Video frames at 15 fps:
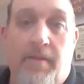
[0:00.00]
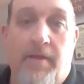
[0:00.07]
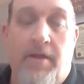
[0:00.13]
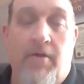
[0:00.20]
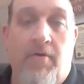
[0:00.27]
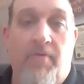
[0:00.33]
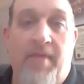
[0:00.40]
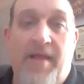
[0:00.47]

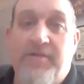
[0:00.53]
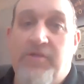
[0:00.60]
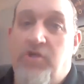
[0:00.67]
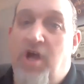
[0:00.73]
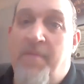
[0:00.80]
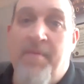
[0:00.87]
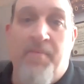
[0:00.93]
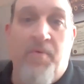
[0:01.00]
And that's
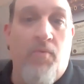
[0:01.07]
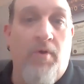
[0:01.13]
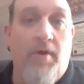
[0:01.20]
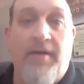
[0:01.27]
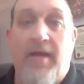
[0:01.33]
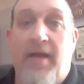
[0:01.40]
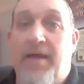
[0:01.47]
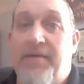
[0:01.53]
job number
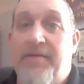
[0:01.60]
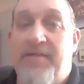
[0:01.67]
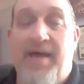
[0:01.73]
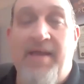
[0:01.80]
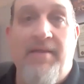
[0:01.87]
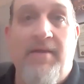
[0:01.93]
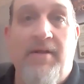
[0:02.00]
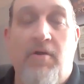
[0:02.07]
one, guys.
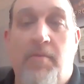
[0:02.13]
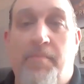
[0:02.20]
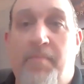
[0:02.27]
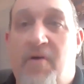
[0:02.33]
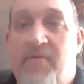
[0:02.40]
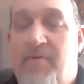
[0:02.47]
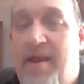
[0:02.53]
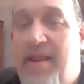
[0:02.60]

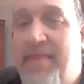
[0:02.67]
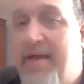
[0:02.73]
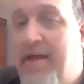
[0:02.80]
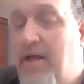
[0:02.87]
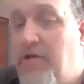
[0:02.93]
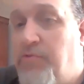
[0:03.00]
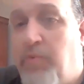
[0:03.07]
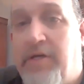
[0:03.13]
Above anything
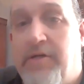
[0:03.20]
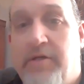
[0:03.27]
else we